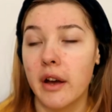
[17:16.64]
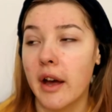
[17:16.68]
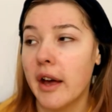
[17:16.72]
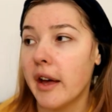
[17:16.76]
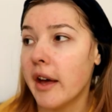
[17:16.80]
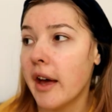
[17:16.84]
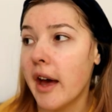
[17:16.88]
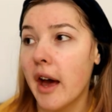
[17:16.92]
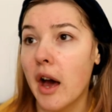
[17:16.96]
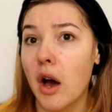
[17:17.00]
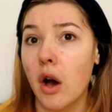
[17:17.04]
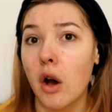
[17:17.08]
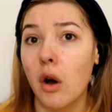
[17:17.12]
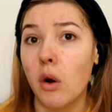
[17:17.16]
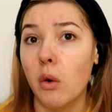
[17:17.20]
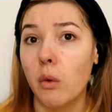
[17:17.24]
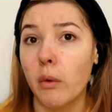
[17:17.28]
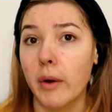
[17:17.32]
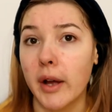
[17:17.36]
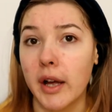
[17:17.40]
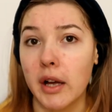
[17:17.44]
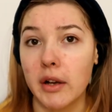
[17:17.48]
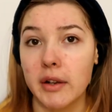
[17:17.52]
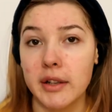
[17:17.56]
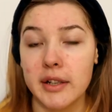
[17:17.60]
how
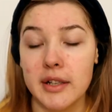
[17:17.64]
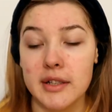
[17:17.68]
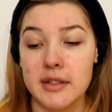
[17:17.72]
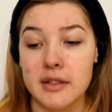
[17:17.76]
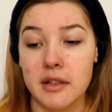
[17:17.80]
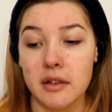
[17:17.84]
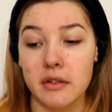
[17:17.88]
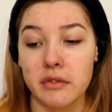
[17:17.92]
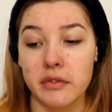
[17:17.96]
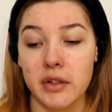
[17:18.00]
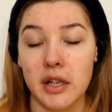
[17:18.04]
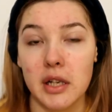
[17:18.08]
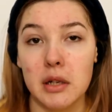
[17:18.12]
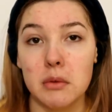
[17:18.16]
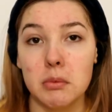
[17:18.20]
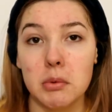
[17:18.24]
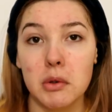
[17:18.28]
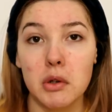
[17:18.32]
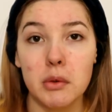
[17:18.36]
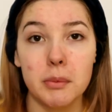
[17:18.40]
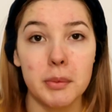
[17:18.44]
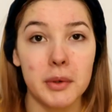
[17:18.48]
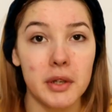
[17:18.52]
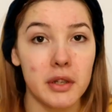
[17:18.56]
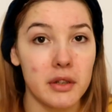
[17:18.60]
well it is available,
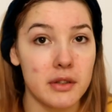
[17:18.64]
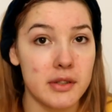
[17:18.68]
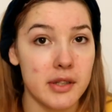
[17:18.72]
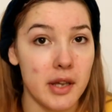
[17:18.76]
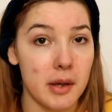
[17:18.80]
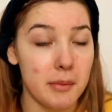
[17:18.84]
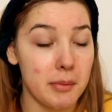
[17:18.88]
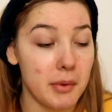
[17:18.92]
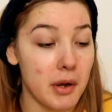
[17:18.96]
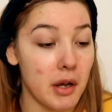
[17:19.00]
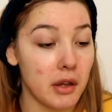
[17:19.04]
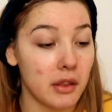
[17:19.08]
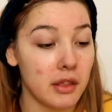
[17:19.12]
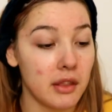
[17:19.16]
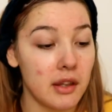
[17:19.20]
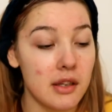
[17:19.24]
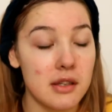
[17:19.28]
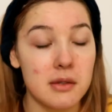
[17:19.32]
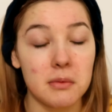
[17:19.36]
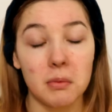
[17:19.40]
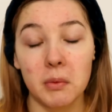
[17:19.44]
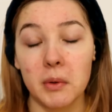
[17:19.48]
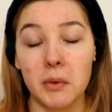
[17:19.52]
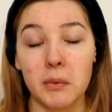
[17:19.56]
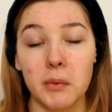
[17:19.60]
because I bought
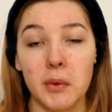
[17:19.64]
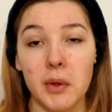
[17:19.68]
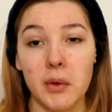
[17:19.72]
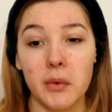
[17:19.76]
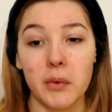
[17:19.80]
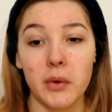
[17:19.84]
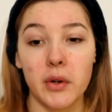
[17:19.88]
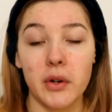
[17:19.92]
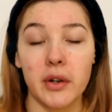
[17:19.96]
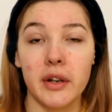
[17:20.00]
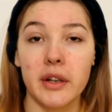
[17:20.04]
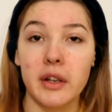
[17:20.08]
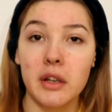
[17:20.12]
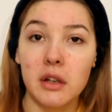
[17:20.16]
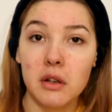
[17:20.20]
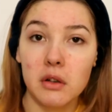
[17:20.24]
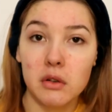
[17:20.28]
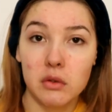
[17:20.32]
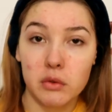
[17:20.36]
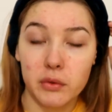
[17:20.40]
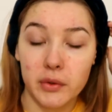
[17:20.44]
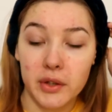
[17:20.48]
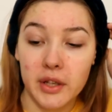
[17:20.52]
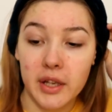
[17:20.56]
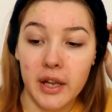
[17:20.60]
this when we were in
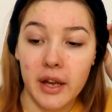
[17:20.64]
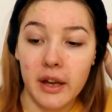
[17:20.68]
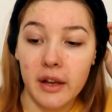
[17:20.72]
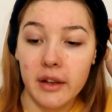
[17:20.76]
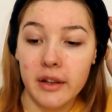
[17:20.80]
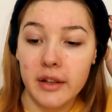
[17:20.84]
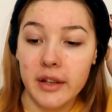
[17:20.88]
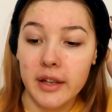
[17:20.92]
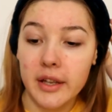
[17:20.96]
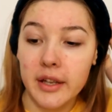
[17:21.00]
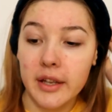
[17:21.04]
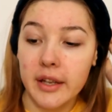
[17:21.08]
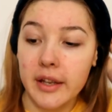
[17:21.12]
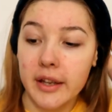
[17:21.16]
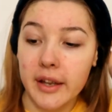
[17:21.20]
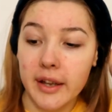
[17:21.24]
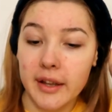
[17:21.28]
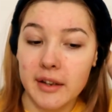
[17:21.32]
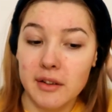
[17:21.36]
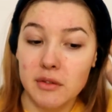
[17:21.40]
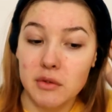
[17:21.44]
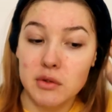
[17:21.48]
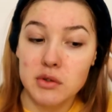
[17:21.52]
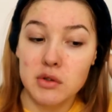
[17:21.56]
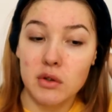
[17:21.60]
Korea,
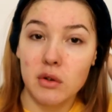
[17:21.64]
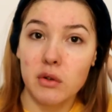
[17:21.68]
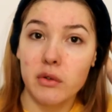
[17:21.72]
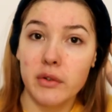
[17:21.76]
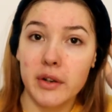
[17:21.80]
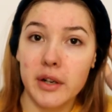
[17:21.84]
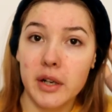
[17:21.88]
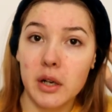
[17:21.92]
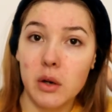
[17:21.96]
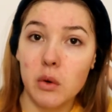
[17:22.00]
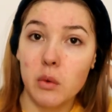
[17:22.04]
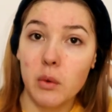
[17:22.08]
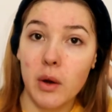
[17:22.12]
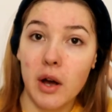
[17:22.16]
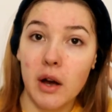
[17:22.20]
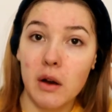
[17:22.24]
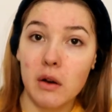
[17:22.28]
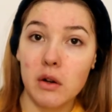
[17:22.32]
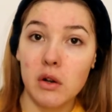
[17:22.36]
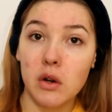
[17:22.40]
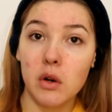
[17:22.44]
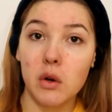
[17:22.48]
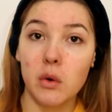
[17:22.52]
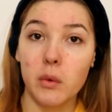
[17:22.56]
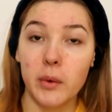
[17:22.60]
and it was already a while
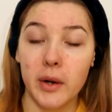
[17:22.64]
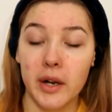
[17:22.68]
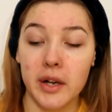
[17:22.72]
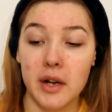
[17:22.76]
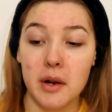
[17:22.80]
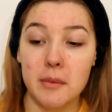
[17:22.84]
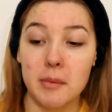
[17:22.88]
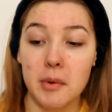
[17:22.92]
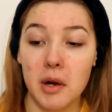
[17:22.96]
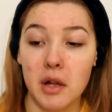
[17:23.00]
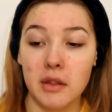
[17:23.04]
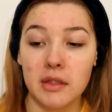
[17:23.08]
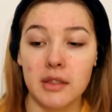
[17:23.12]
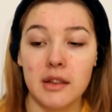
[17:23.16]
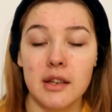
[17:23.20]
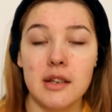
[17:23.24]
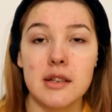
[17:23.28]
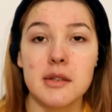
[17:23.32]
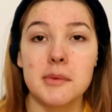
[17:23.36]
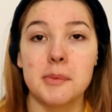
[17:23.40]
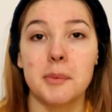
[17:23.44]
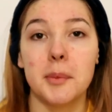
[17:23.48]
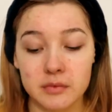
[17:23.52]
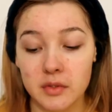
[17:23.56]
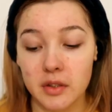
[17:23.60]
ago when I bought
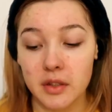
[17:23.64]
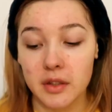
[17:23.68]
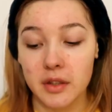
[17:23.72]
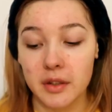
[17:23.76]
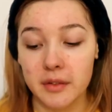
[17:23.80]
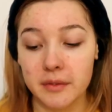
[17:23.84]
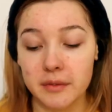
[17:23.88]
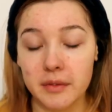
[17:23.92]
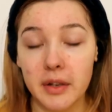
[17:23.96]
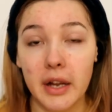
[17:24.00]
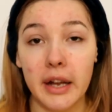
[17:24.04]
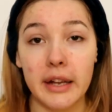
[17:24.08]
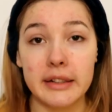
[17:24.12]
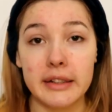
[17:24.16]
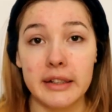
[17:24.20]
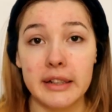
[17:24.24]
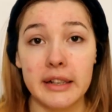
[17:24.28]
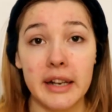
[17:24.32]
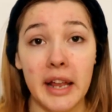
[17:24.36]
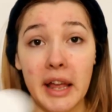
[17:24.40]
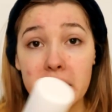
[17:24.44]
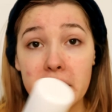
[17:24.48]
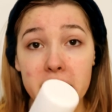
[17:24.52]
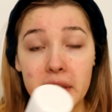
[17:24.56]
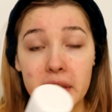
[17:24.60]
this. I didn't
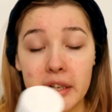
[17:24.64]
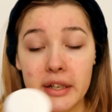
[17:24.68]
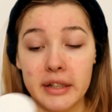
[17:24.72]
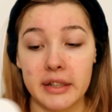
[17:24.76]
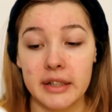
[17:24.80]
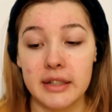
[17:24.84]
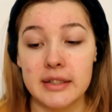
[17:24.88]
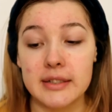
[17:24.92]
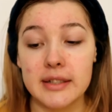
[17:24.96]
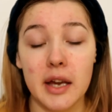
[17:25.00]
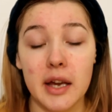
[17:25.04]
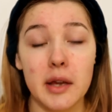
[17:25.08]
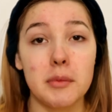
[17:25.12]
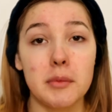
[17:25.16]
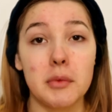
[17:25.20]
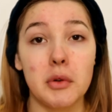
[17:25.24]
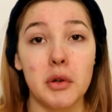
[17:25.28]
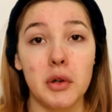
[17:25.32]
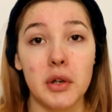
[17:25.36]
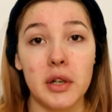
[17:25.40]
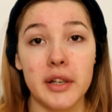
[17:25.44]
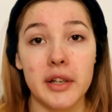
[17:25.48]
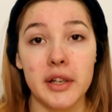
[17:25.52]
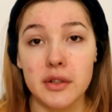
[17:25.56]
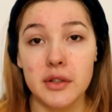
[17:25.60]
have any time
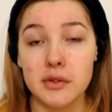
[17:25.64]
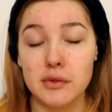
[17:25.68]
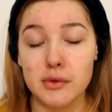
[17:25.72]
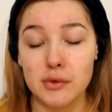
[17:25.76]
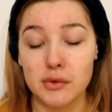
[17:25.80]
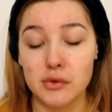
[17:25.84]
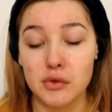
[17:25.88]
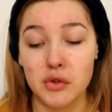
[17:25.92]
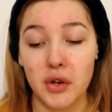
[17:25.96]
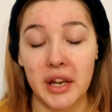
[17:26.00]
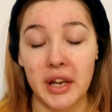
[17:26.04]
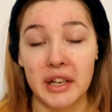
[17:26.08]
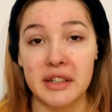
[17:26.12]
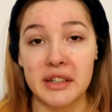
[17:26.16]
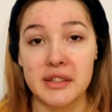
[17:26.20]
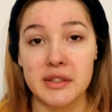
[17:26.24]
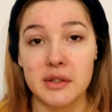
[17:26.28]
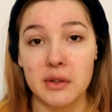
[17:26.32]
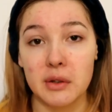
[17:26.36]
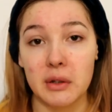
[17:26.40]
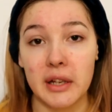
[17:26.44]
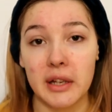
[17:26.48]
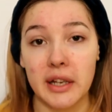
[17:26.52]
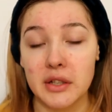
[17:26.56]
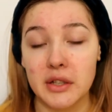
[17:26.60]
earlier to try this
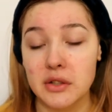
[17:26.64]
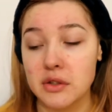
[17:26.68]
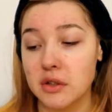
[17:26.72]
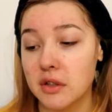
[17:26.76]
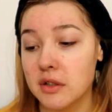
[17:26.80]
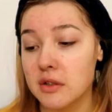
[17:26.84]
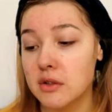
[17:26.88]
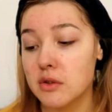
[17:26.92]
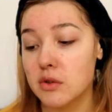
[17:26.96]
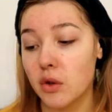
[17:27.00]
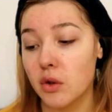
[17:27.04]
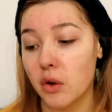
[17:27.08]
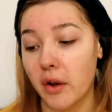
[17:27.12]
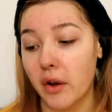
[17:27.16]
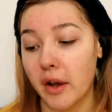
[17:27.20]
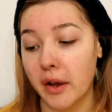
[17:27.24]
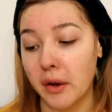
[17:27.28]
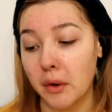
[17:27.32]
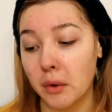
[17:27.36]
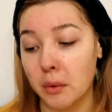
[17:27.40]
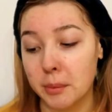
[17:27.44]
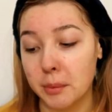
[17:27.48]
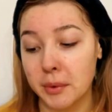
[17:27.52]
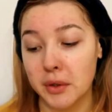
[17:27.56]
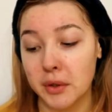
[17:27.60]
collection, so I
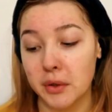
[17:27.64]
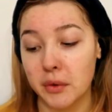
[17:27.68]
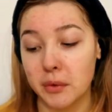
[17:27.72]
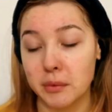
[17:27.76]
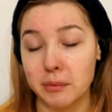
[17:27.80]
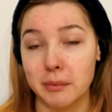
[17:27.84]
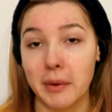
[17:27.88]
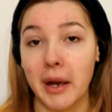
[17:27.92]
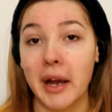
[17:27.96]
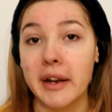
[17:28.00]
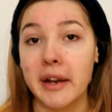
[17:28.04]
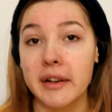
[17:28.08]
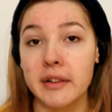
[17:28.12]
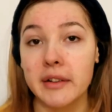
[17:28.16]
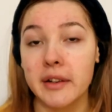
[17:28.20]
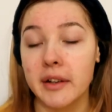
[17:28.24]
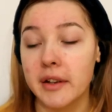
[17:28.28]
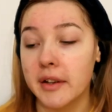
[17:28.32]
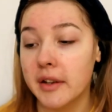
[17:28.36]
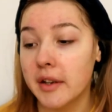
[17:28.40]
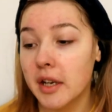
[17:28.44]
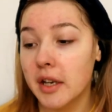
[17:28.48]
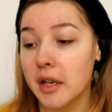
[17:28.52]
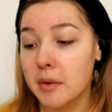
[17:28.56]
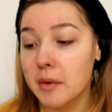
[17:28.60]
hope you don't mind.
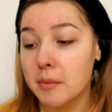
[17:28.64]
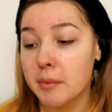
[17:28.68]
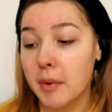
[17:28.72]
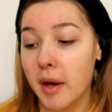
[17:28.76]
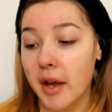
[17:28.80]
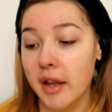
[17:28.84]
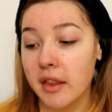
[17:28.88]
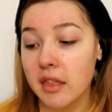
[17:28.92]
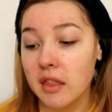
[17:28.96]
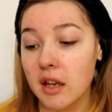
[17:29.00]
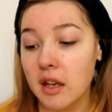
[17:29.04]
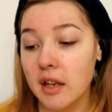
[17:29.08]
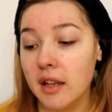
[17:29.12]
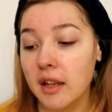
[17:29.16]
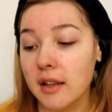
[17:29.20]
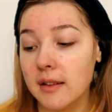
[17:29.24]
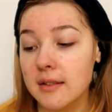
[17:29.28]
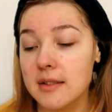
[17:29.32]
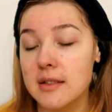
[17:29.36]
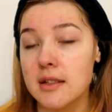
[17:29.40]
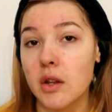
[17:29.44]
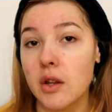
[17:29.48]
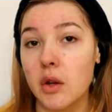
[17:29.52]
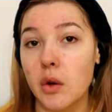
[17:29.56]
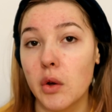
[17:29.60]
But I think it's
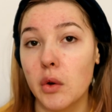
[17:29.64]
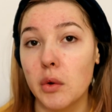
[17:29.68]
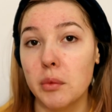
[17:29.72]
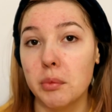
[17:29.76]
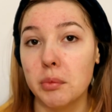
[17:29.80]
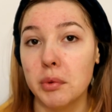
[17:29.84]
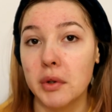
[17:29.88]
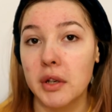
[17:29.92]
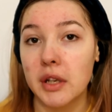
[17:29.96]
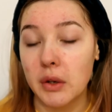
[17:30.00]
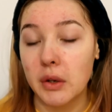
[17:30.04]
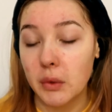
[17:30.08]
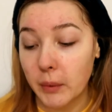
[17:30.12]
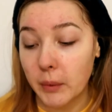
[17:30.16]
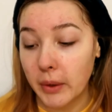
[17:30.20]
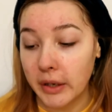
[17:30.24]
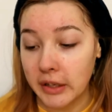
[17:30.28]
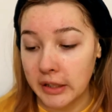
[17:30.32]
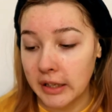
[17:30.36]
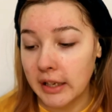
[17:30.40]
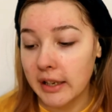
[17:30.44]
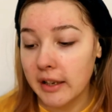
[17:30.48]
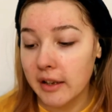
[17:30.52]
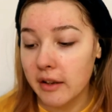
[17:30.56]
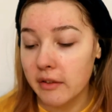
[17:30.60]
still pretty
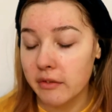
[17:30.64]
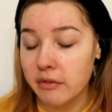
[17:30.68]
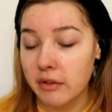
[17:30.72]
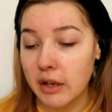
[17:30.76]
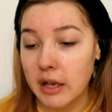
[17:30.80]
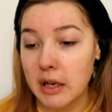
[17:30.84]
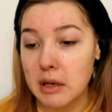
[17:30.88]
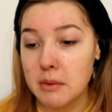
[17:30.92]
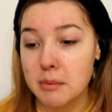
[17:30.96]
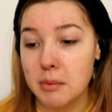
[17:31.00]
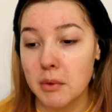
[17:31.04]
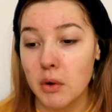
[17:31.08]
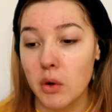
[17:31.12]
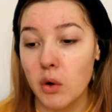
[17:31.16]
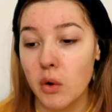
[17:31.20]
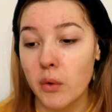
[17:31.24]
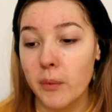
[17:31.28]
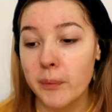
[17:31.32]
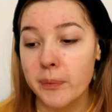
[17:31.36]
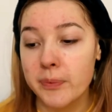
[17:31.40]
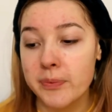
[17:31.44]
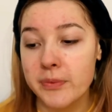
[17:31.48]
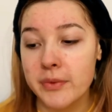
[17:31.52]
widely available,